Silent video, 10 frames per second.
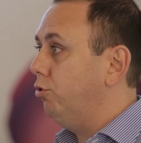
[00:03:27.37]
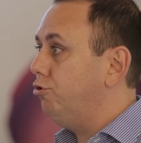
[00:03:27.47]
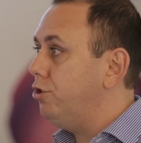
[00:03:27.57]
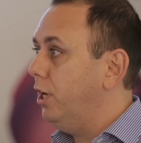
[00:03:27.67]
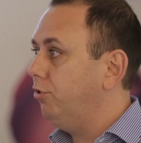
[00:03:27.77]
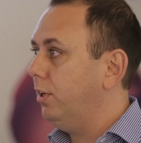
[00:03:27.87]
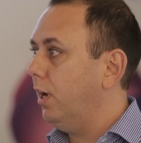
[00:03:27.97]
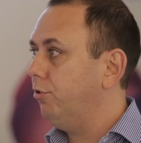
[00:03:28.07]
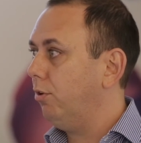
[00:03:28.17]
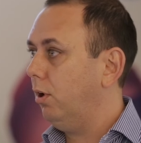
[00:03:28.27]
to changes
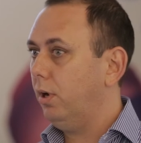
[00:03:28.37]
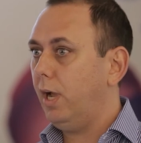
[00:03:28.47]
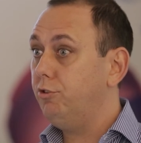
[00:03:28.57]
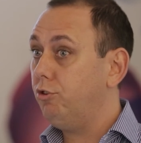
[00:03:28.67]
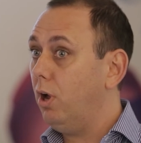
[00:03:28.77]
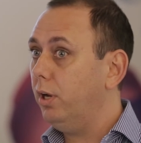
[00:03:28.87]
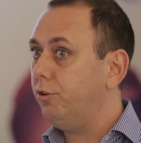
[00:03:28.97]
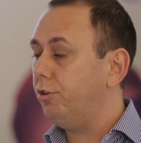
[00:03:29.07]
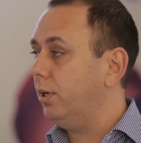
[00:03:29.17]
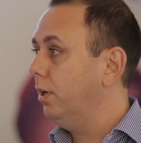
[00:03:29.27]
in
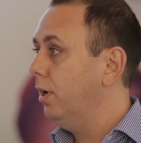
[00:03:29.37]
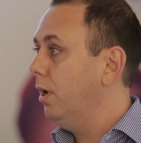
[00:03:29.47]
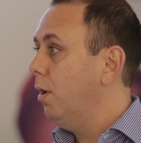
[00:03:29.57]
hydrology,